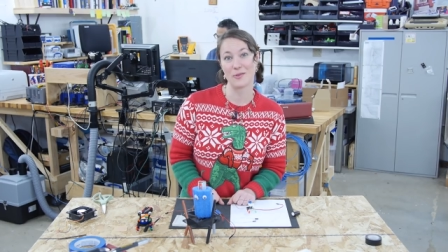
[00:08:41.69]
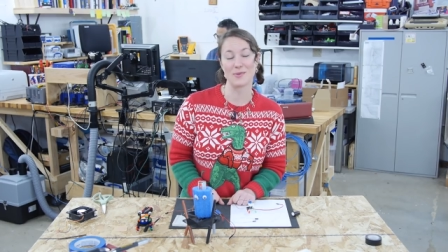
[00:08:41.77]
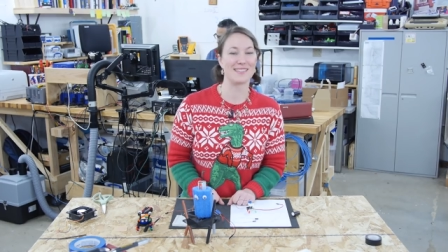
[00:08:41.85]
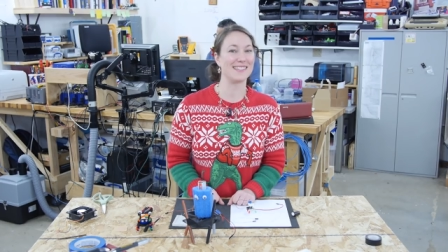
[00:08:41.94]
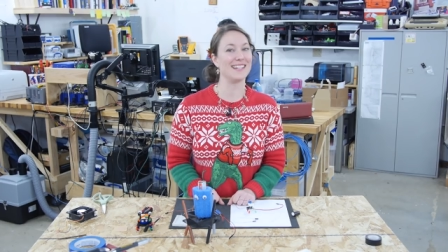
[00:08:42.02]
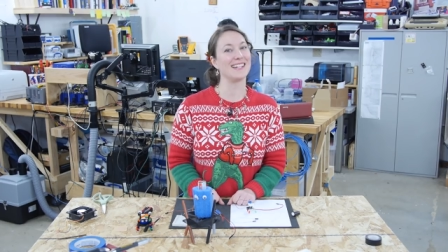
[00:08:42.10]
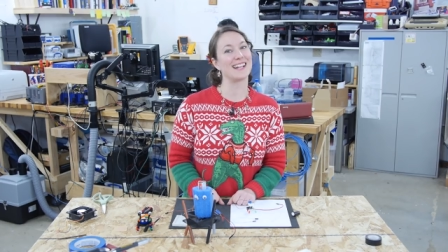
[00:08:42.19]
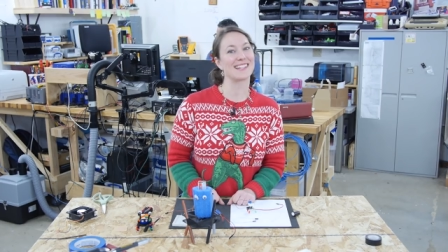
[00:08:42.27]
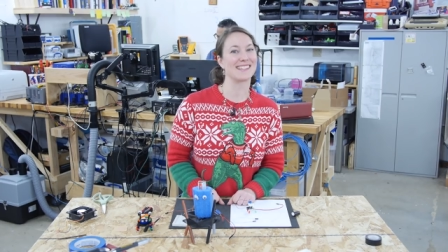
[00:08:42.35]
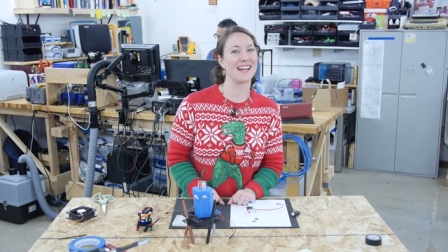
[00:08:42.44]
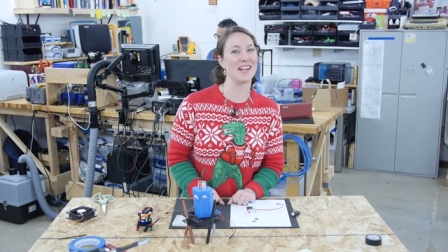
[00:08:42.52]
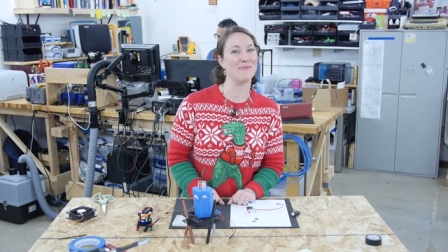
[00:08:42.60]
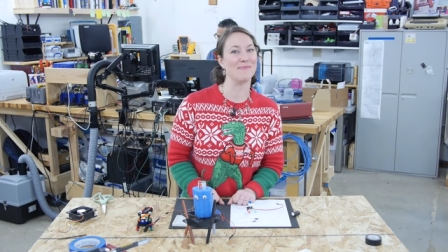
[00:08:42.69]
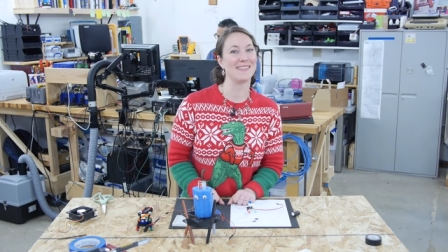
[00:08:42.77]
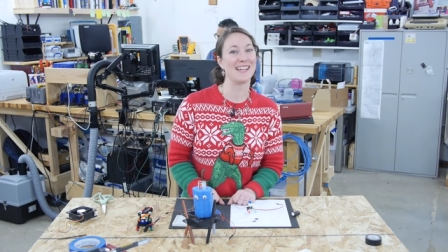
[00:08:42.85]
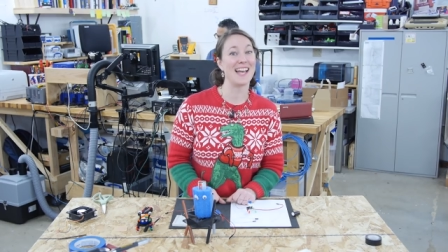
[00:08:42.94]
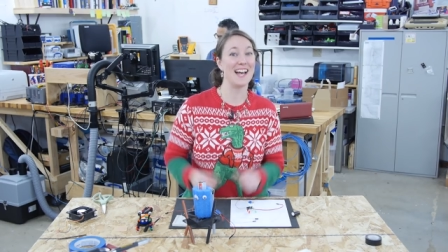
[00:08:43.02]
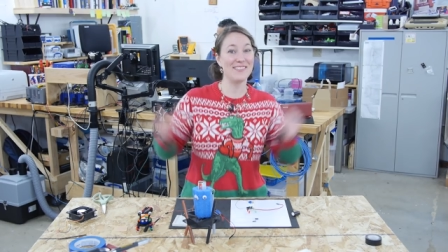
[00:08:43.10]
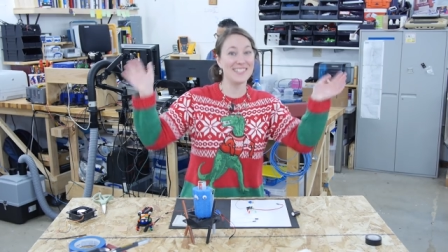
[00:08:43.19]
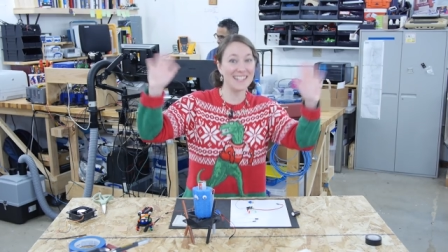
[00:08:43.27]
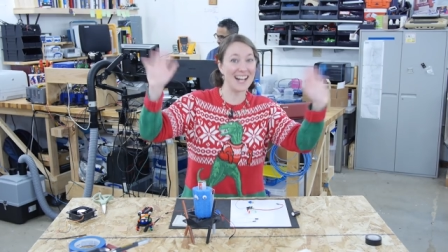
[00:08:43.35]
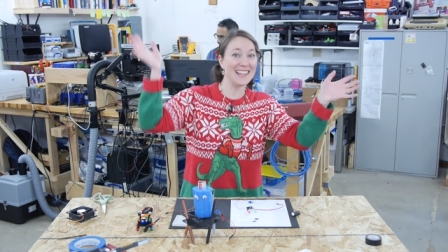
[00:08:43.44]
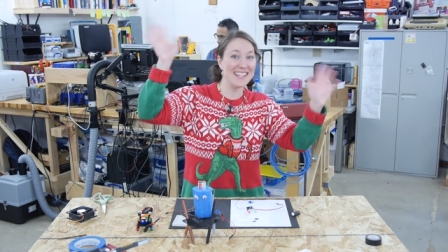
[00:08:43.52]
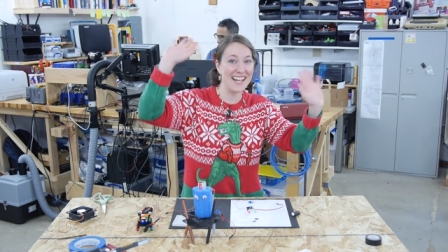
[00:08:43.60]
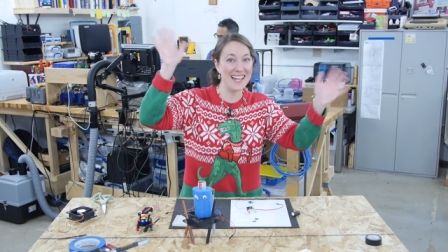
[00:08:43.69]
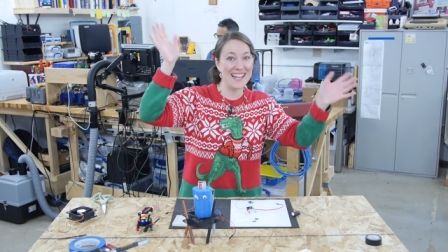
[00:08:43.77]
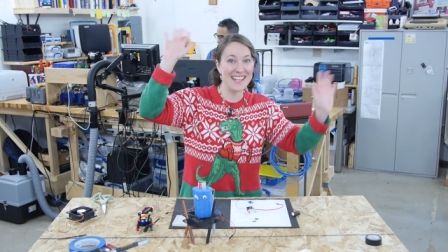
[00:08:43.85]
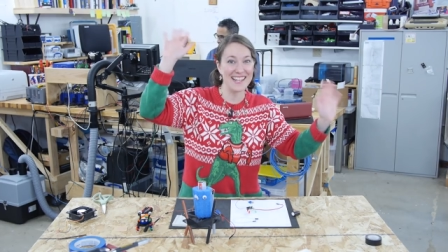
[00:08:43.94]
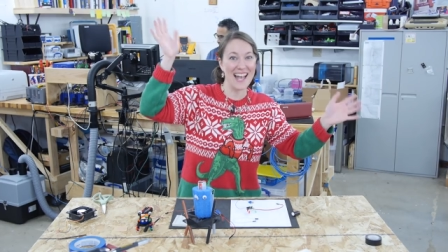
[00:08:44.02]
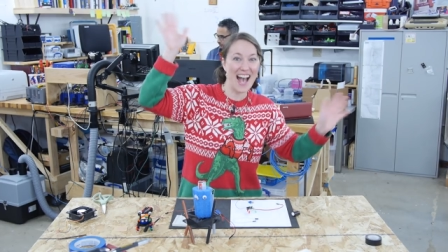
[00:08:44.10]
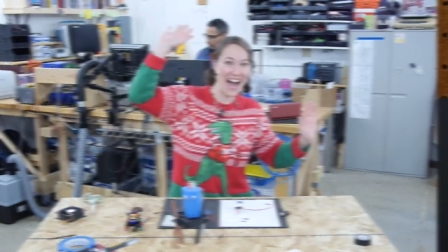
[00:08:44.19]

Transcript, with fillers: We'll see you next time. Have a good holiday!